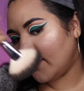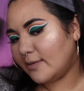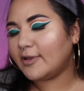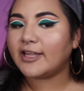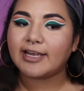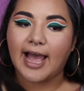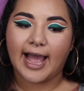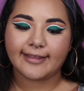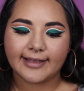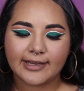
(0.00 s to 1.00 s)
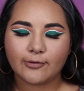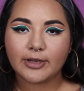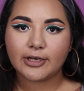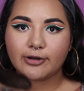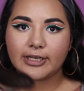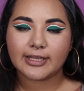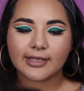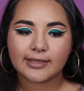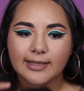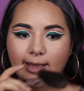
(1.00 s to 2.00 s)
I'm not like a highlighting queen or
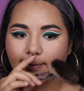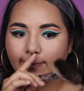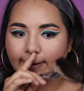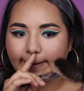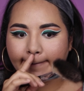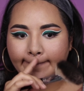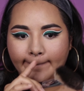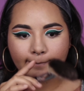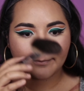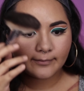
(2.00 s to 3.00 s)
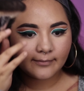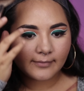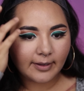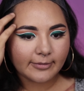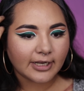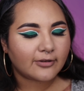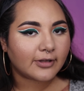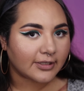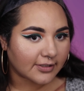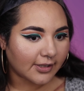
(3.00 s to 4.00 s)
anything like that, but I mean, I do
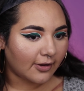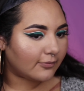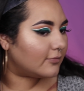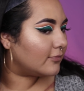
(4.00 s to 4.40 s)
like the glow.